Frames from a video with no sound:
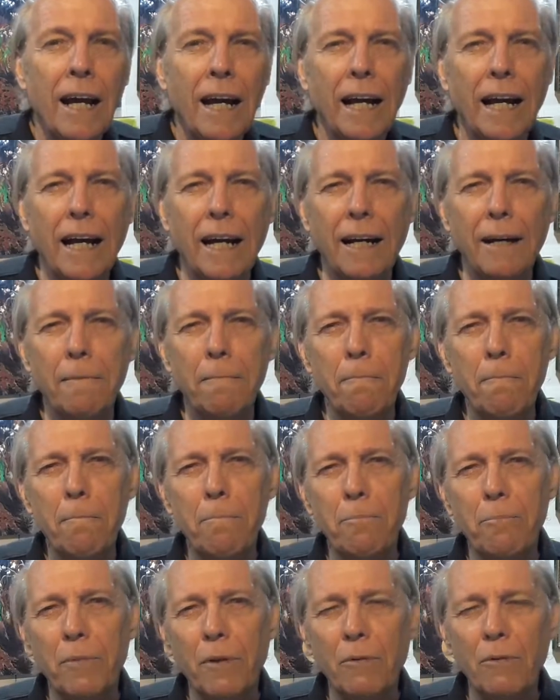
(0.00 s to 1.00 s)

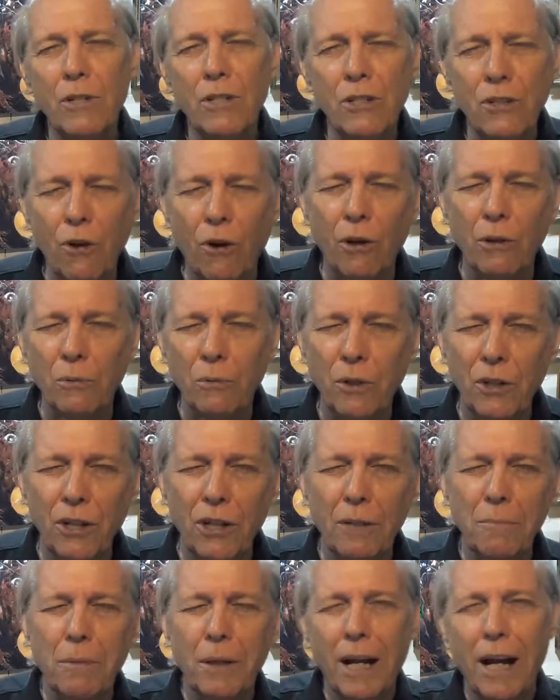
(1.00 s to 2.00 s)
Resort
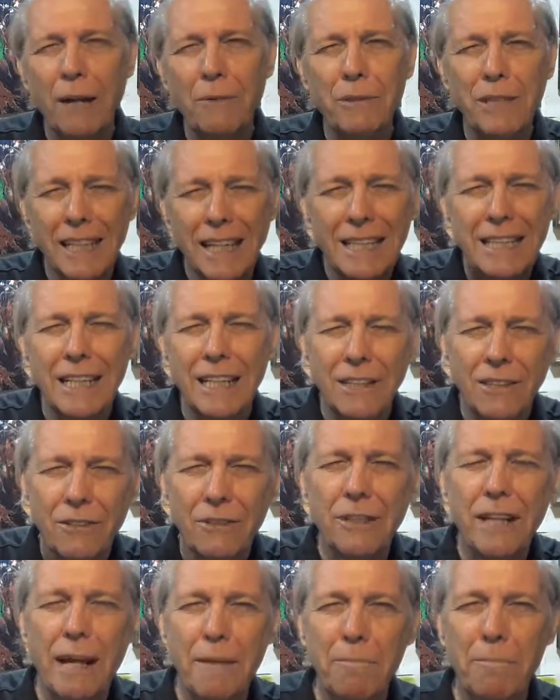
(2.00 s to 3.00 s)
World, but I was listening
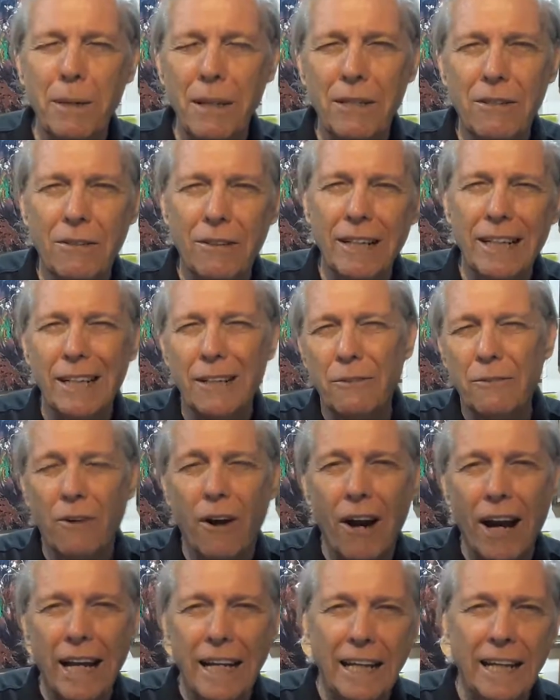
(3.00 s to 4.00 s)
to an MP3 and
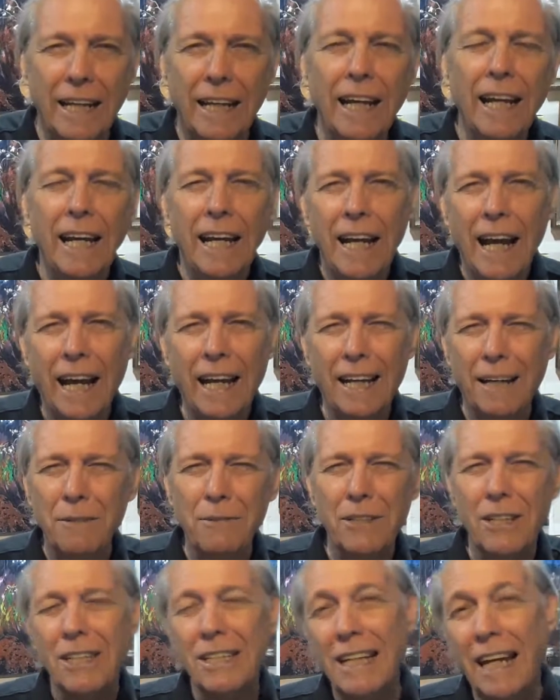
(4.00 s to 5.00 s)
writing, and I
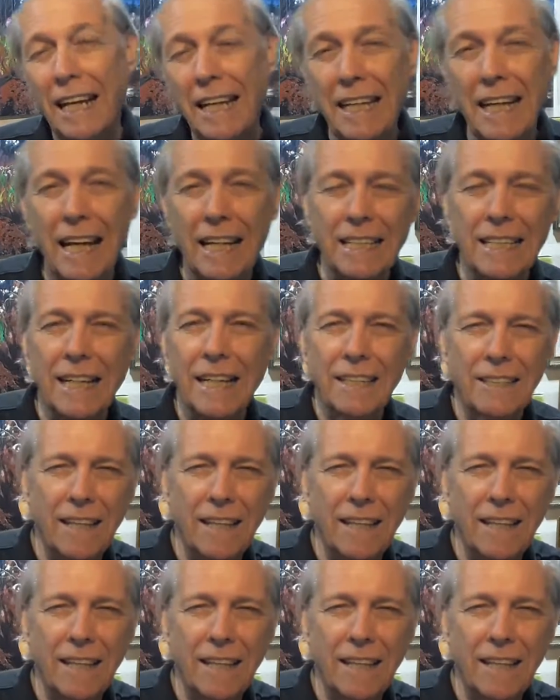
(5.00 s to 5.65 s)
was just saying, yes,